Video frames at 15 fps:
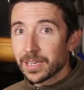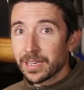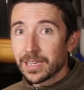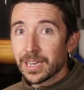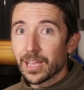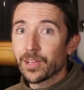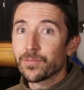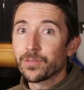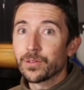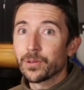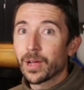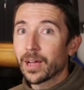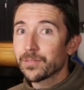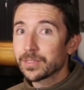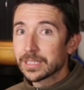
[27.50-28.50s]
done. If
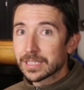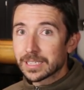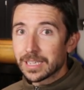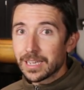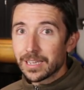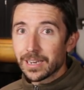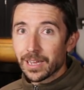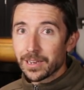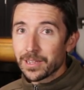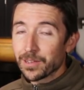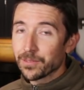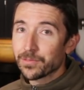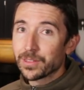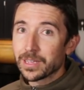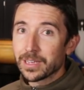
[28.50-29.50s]
you haven't seen
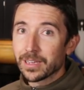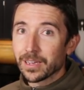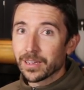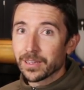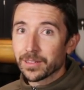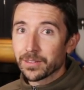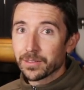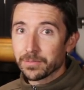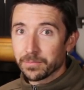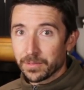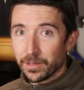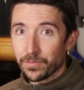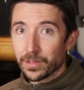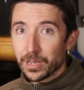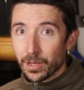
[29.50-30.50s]
any of the, uh, the,
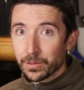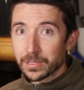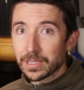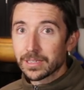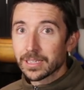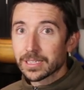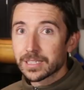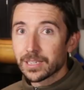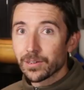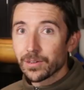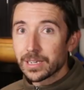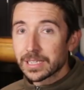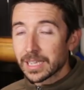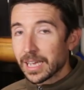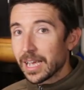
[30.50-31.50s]
the videos in this
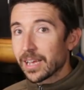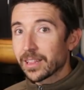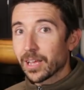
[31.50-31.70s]
series,